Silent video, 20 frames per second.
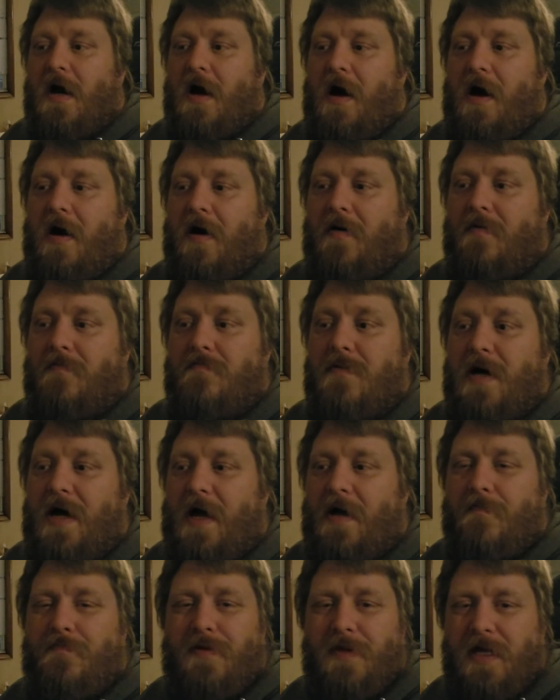
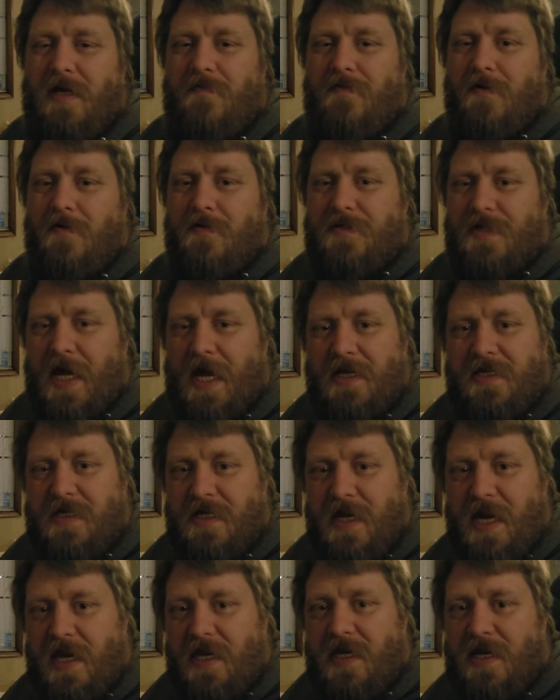I believe it was
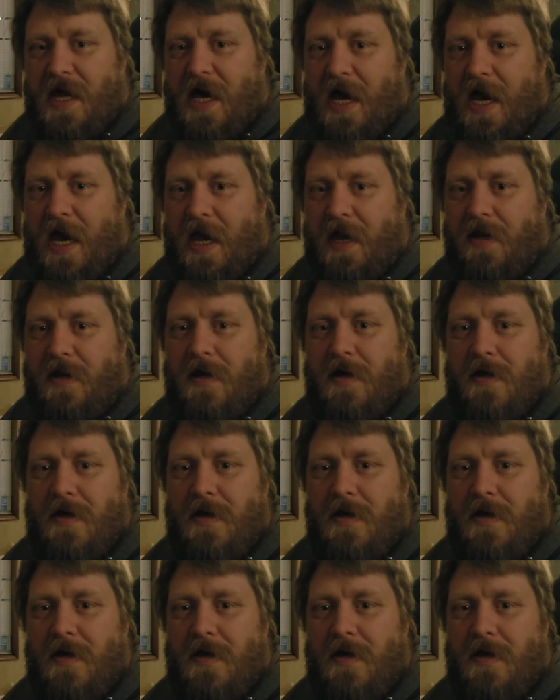1989,